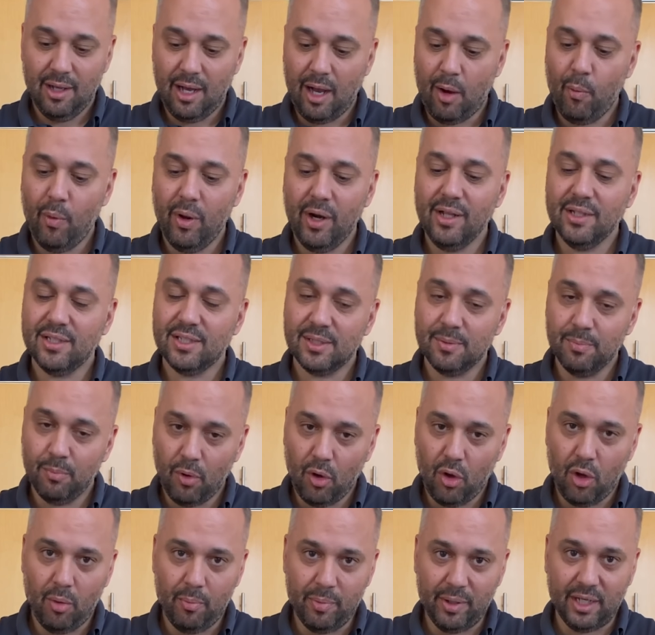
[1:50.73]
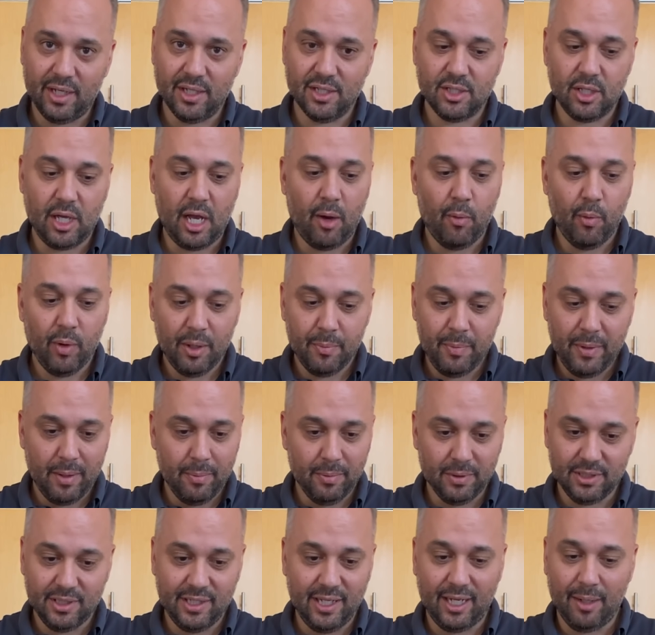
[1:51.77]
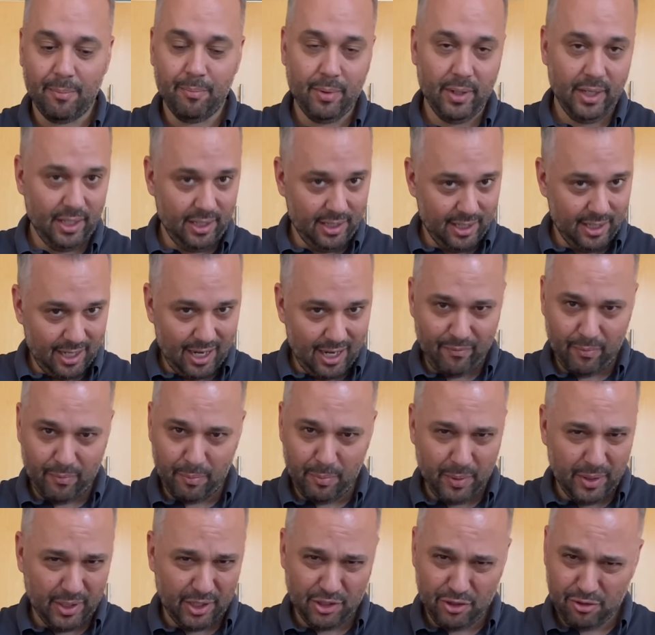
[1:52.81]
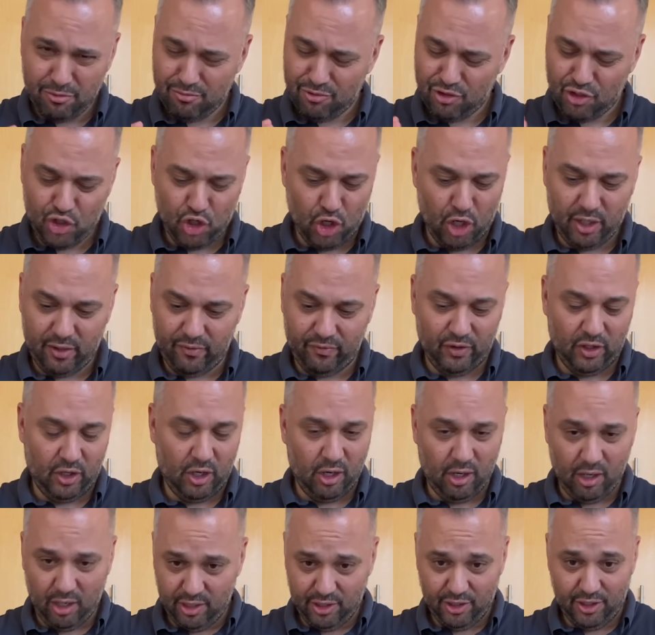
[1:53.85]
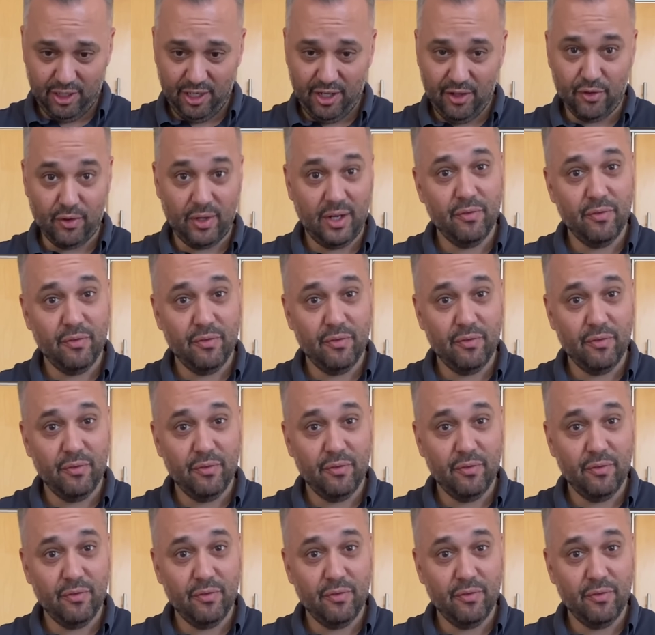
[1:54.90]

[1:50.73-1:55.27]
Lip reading: I want it small because I want to be able to take a bite and not have a big chunk of onion either.